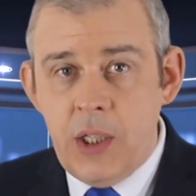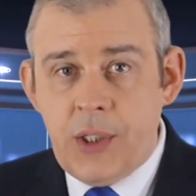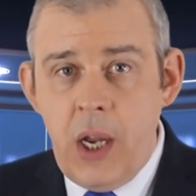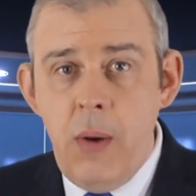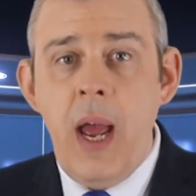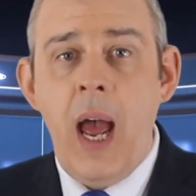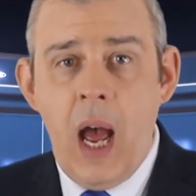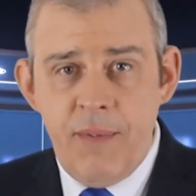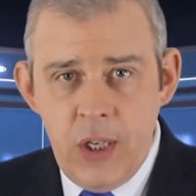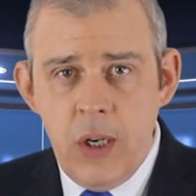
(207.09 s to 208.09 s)
So
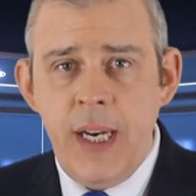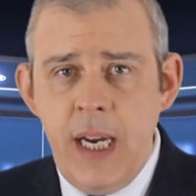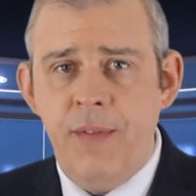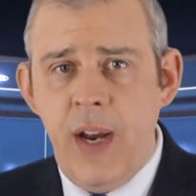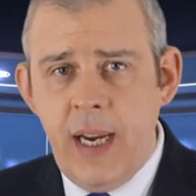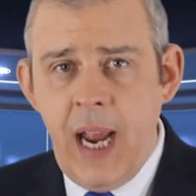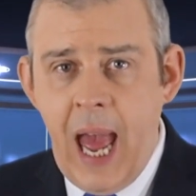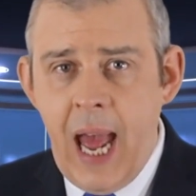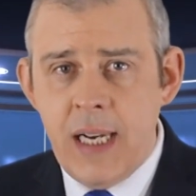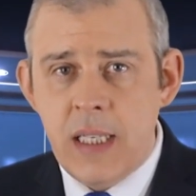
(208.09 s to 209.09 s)
have a good evening
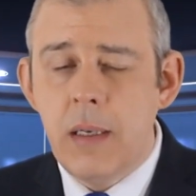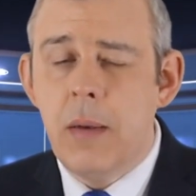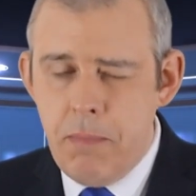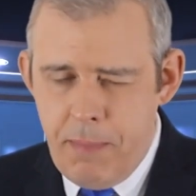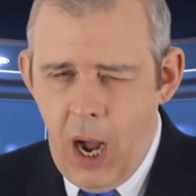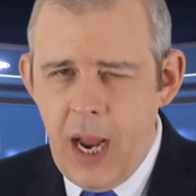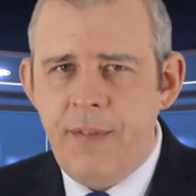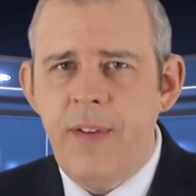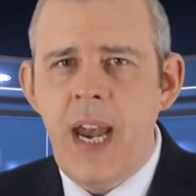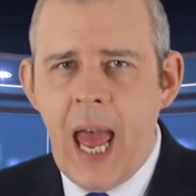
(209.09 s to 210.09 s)
and bye
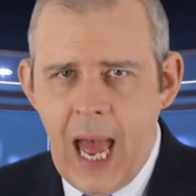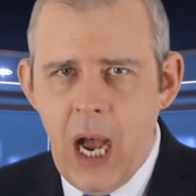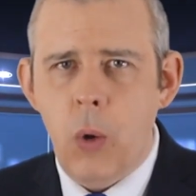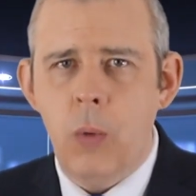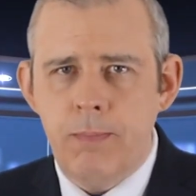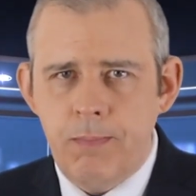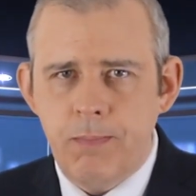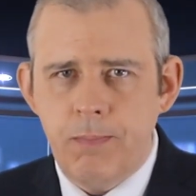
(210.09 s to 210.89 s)
for now.